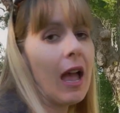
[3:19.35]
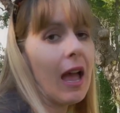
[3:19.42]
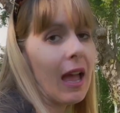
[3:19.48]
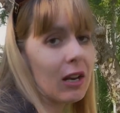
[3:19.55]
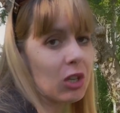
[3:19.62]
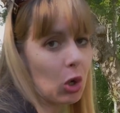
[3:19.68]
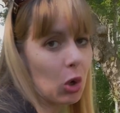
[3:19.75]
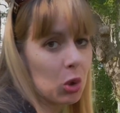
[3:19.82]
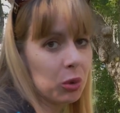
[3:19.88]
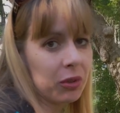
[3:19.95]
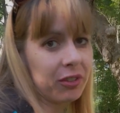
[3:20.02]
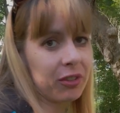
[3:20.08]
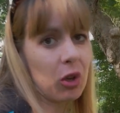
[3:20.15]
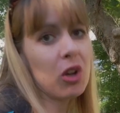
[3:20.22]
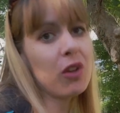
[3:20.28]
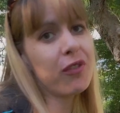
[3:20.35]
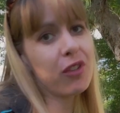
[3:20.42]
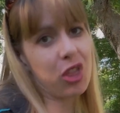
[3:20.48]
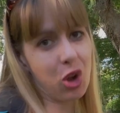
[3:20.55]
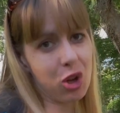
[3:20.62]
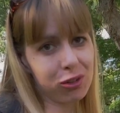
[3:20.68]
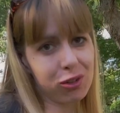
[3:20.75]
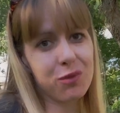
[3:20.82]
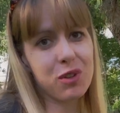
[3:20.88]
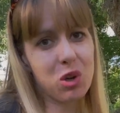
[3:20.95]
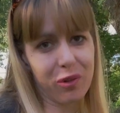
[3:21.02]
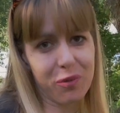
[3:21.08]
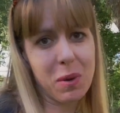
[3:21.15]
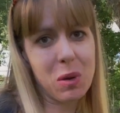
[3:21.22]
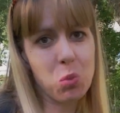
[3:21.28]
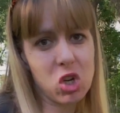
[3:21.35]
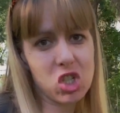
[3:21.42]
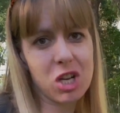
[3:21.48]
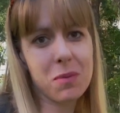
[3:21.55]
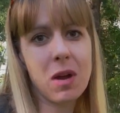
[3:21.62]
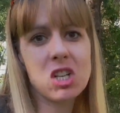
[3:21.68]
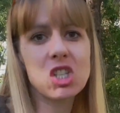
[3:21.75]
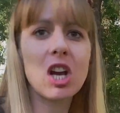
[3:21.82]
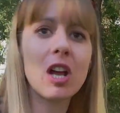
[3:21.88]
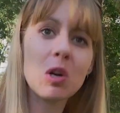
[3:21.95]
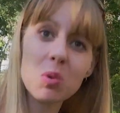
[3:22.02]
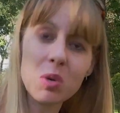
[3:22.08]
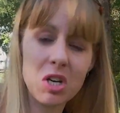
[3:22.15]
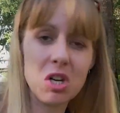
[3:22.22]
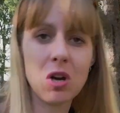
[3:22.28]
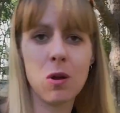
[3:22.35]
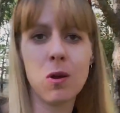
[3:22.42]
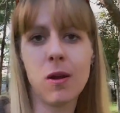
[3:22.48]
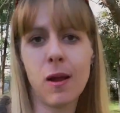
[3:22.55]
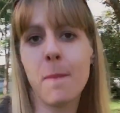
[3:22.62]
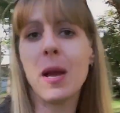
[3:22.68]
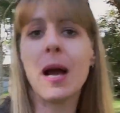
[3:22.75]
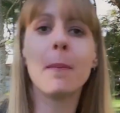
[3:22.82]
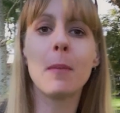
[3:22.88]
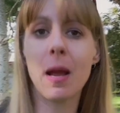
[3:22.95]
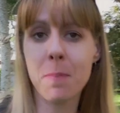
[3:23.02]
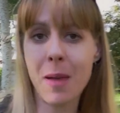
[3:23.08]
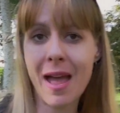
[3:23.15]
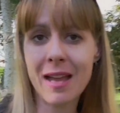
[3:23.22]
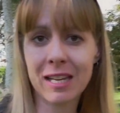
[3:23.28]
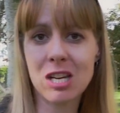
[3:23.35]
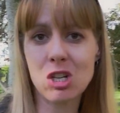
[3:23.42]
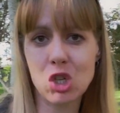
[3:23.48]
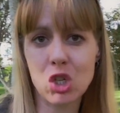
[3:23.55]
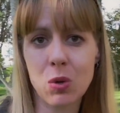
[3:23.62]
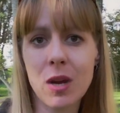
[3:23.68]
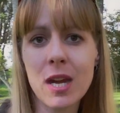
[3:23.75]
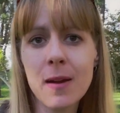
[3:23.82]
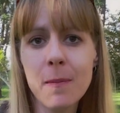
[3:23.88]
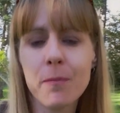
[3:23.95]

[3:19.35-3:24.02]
And also, for those of you who've been watching my channel and know about my back injury,